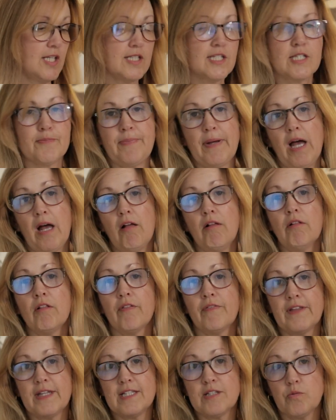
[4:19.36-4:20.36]
spell
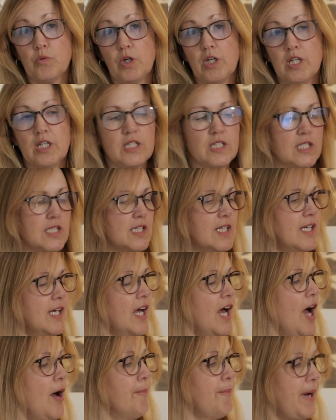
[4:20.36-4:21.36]
these words.
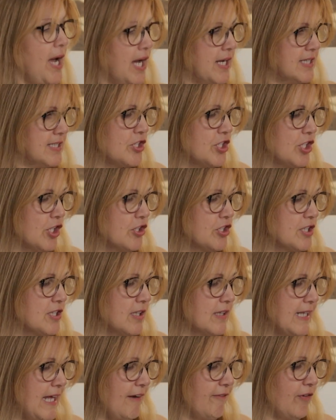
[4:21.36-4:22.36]
But you go to the
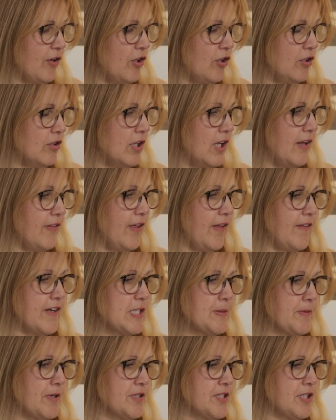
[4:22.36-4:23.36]
level that they're
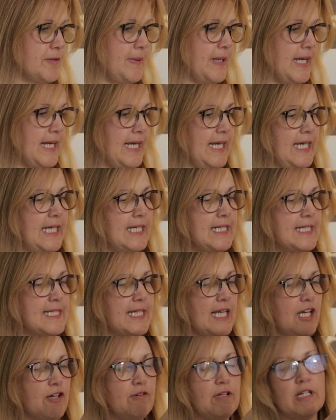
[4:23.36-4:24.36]
supposed to be in.
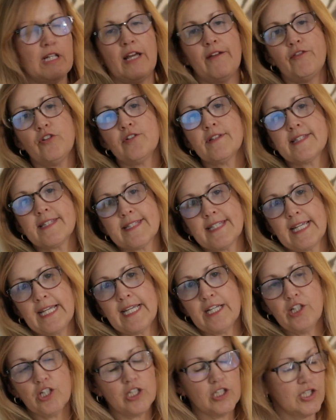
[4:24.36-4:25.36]
Say you're in level C
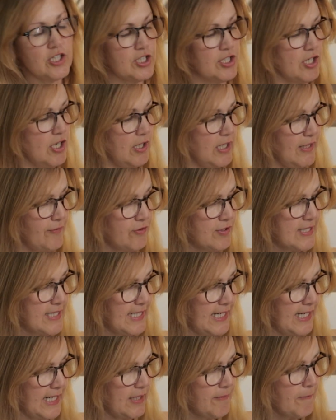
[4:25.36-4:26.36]
and you're going to start level
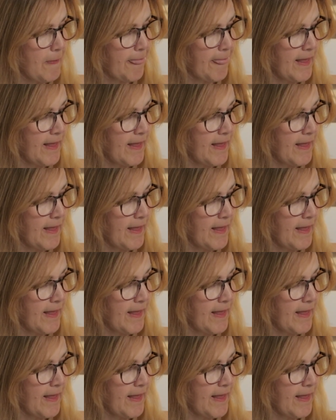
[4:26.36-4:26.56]
C.